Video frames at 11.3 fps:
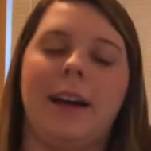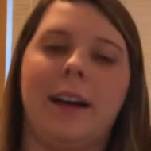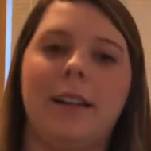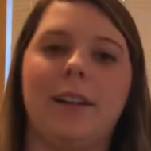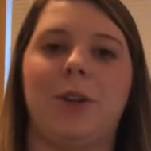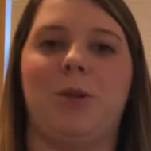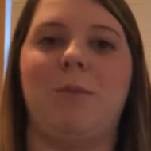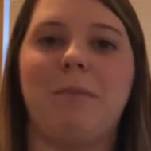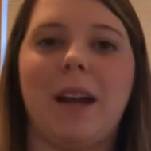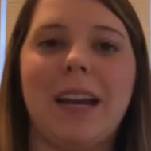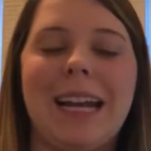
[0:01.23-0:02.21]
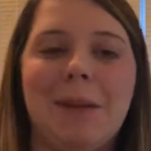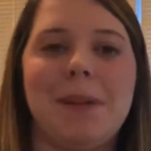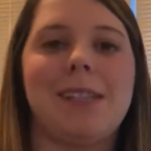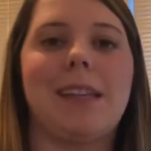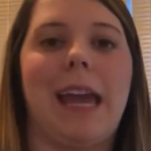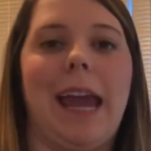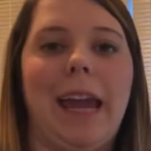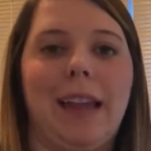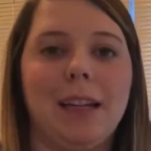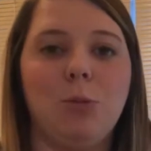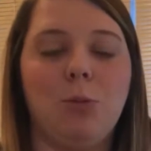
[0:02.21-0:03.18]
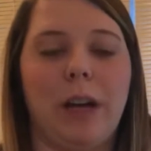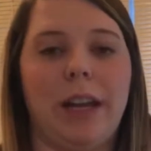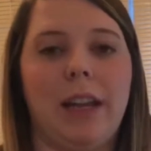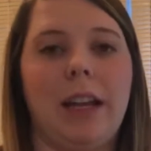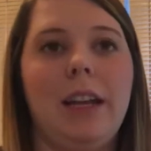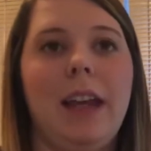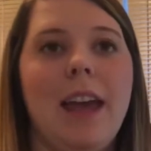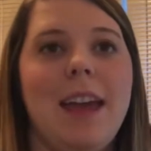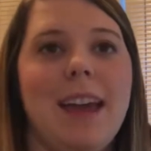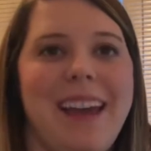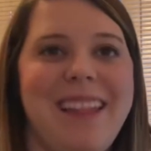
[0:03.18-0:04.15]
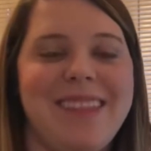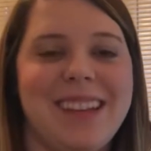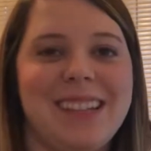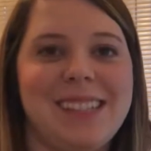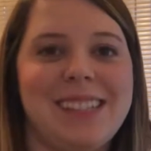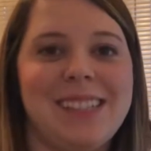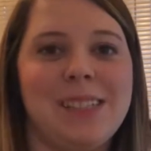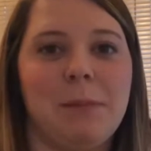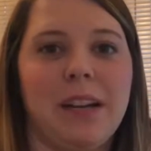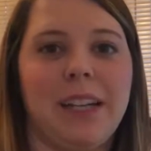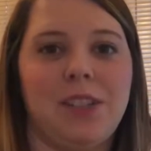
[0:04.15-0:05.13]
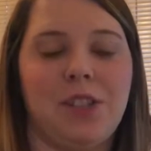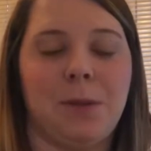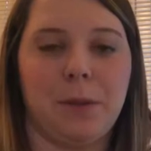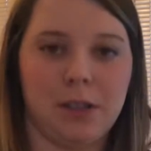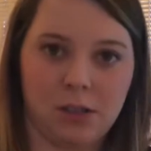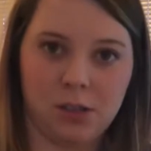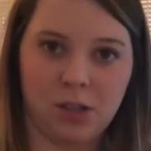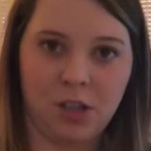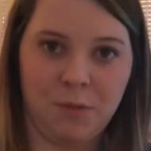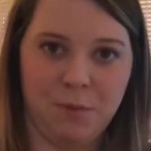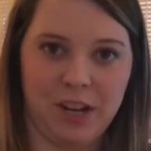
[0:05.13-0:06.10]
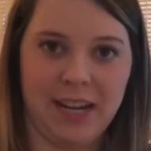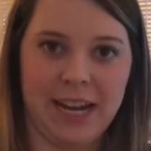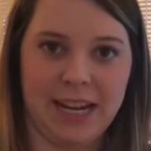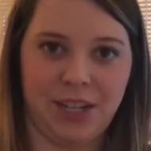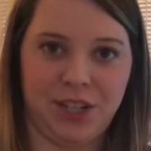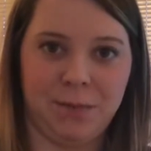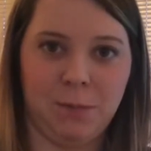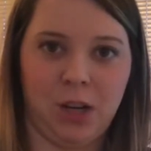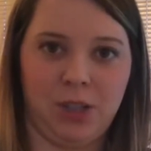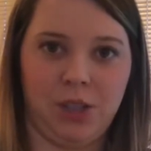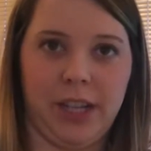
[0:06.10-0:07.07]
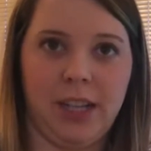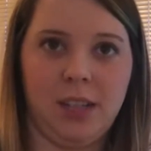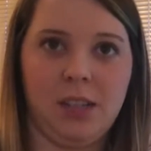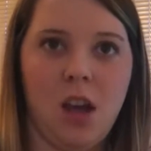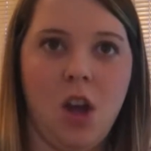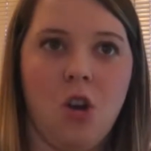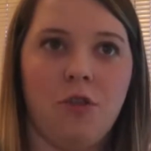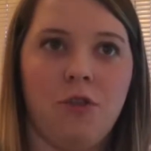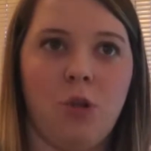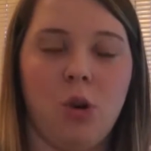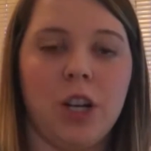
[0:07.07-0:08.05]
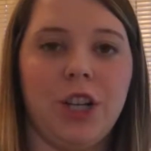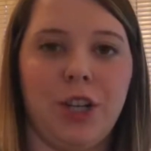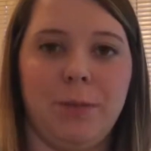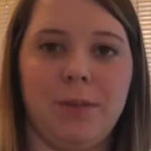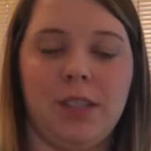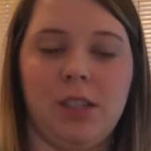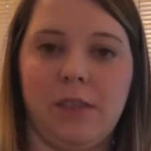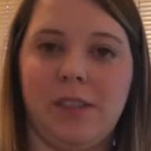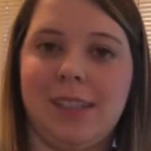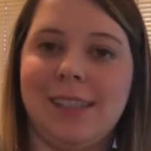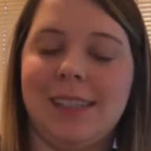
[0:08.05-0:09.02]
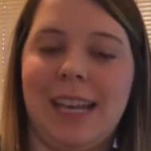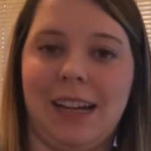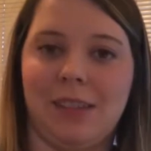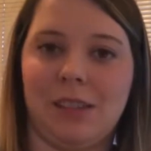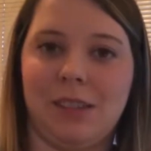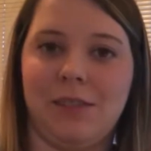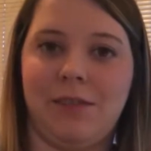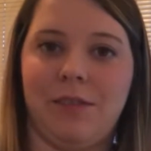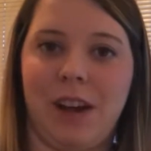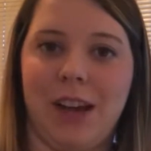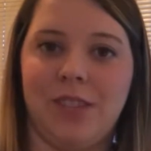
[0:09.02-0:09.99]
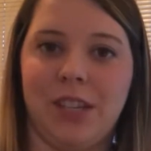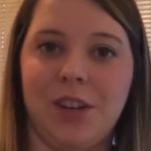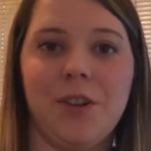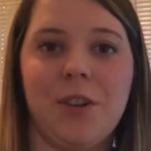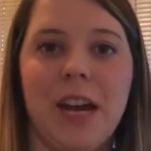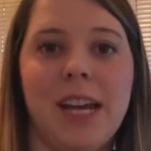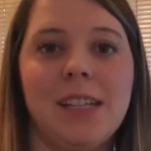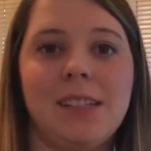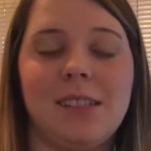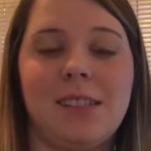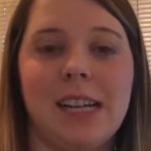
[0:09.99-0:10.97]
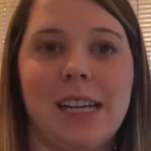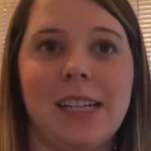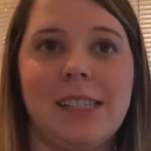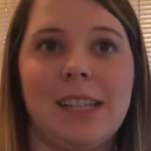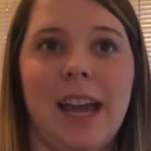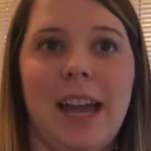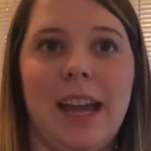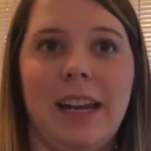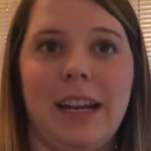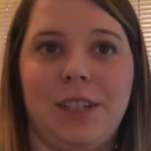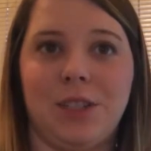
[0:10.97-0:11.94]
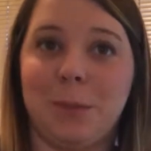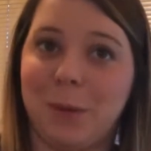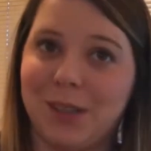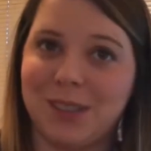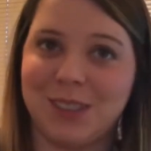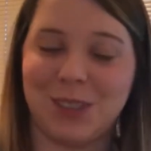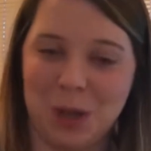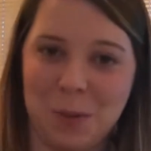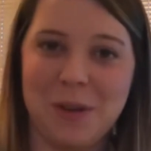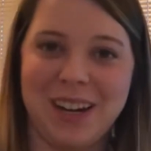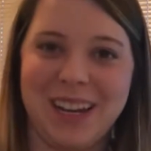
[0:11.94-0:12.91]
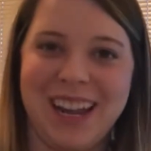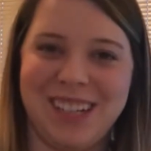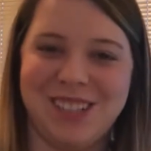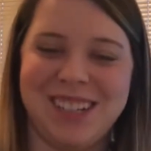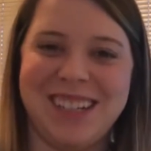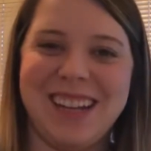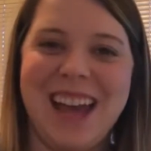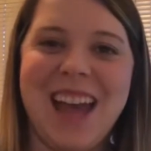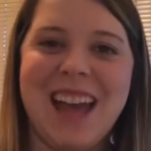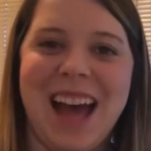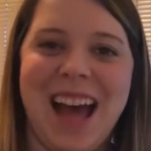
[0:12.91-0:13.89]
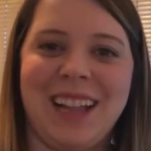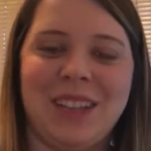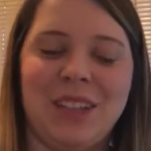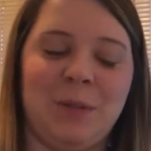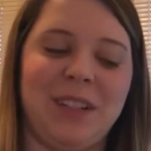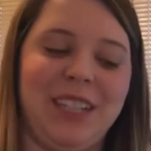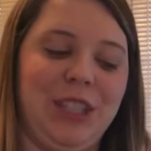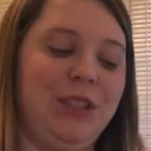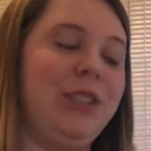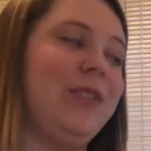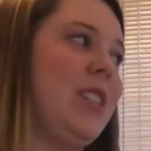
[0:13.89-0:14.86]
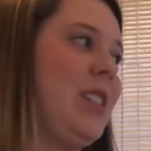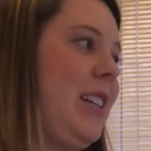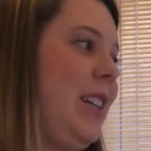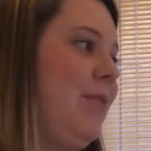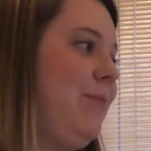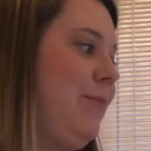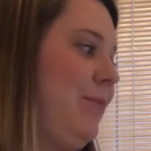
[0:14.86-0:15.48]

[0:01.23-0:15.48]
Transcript: Hello, my name is Caitlin Whalen, and this is my interpersonal communication project for Human Services Counseling 508 Studies in Interpersonal Communication at Liberty University.